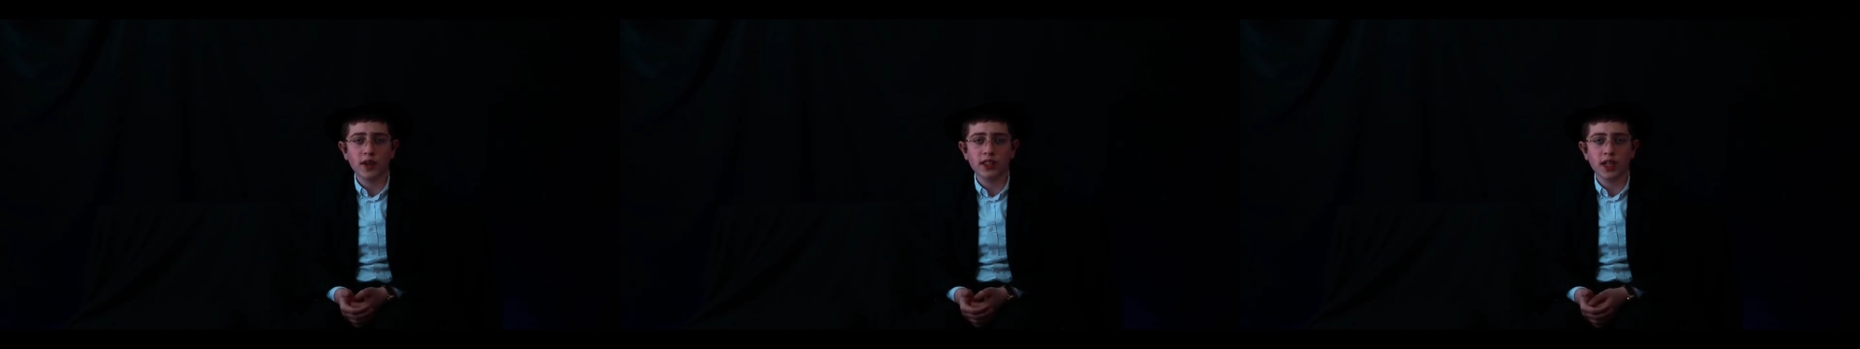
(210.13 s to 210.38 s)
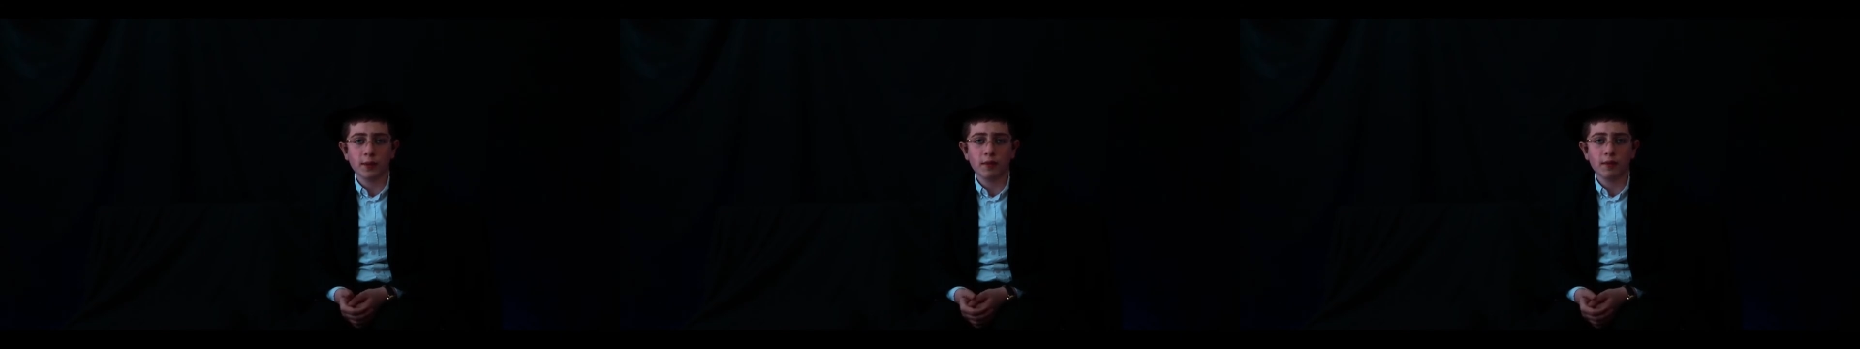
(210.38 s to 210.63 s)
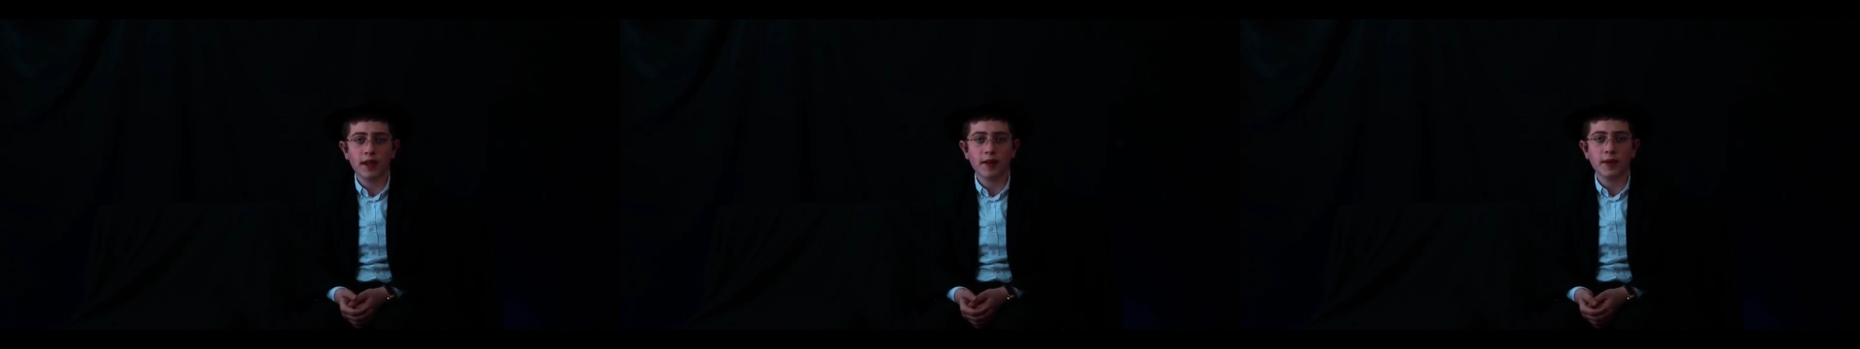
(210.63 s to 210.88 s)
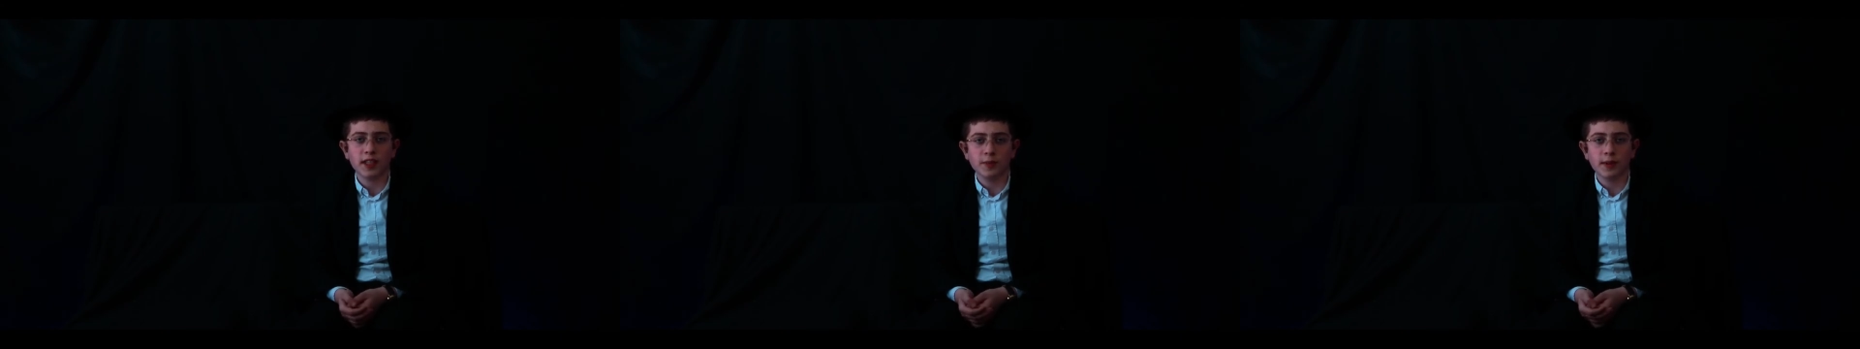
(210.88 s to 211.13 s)
of Hashem
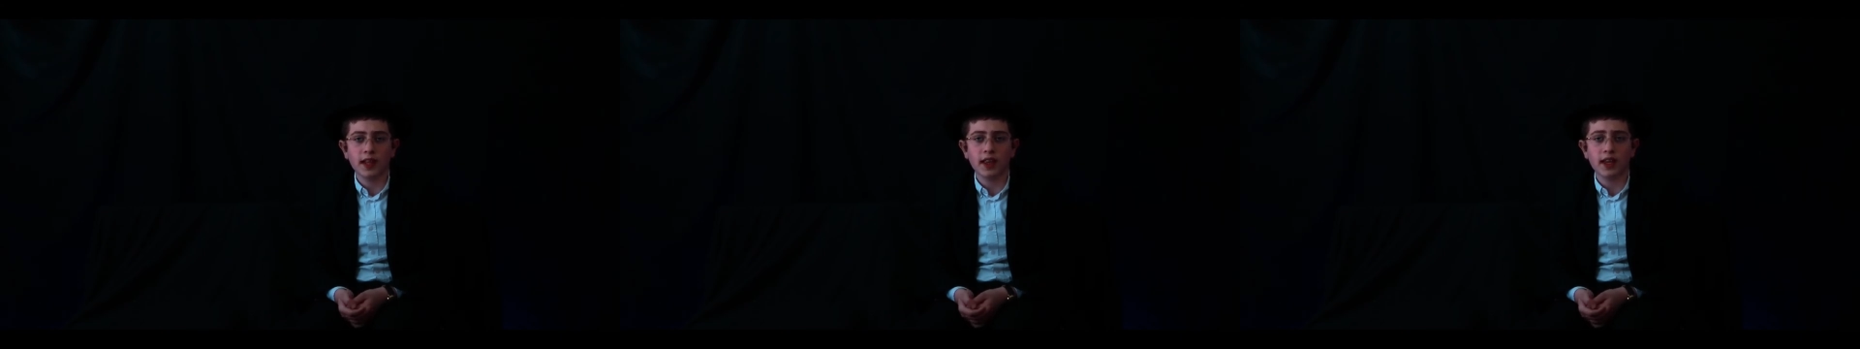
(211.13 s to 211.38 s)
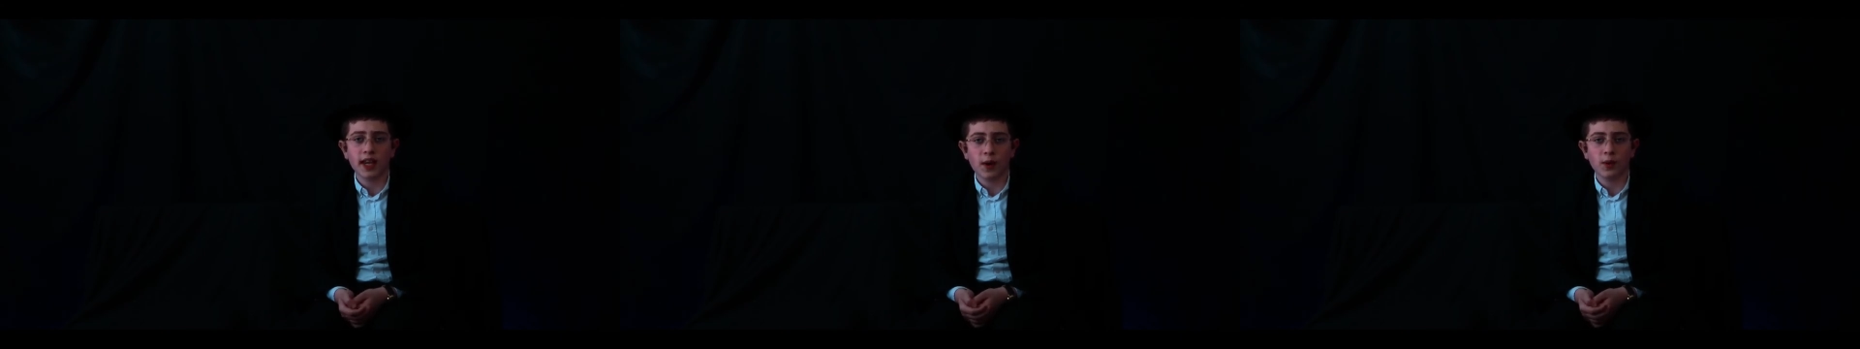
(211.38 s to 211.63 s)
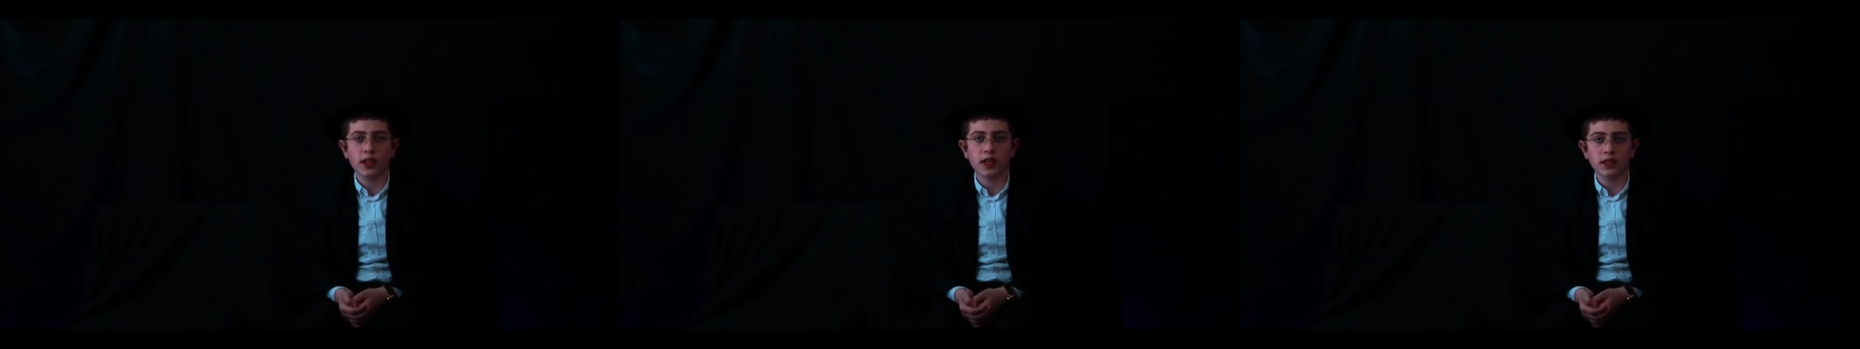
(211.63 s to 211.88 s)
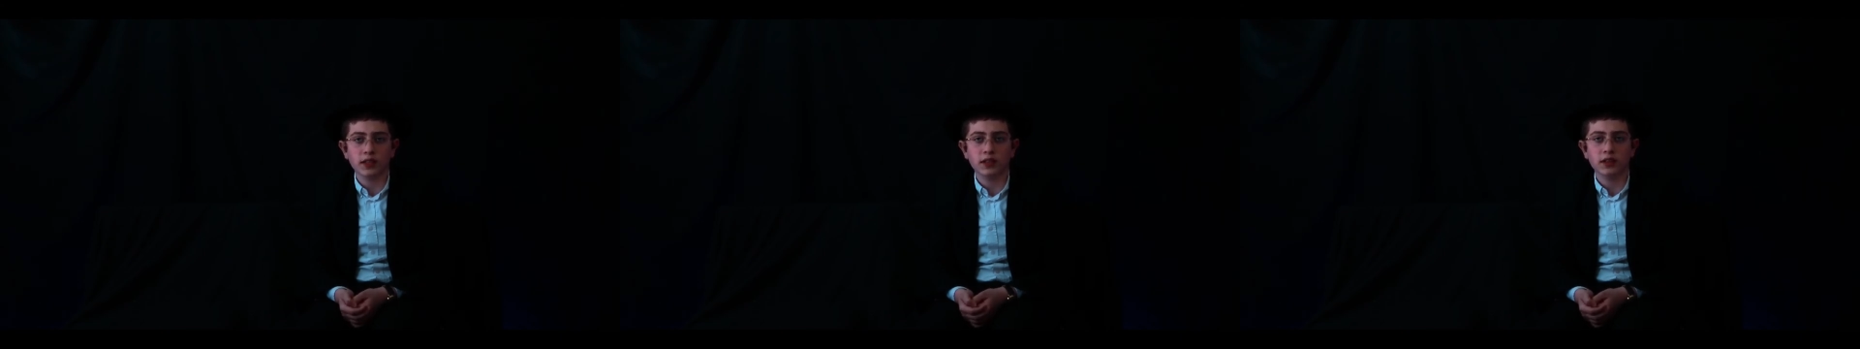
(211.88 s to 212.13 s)
may be speedily in our
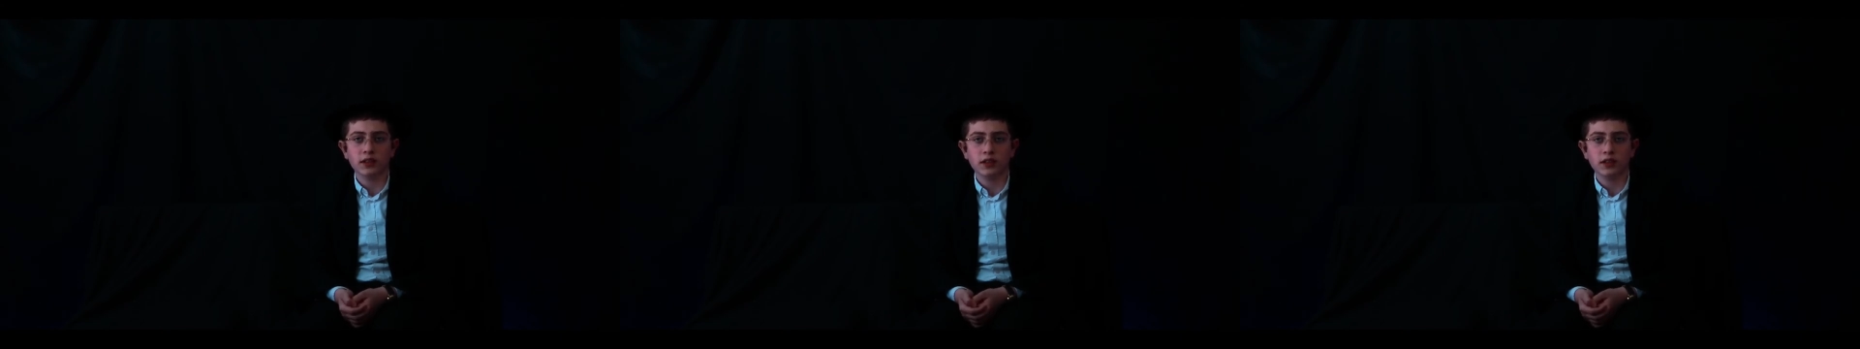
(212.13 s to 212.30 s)
days.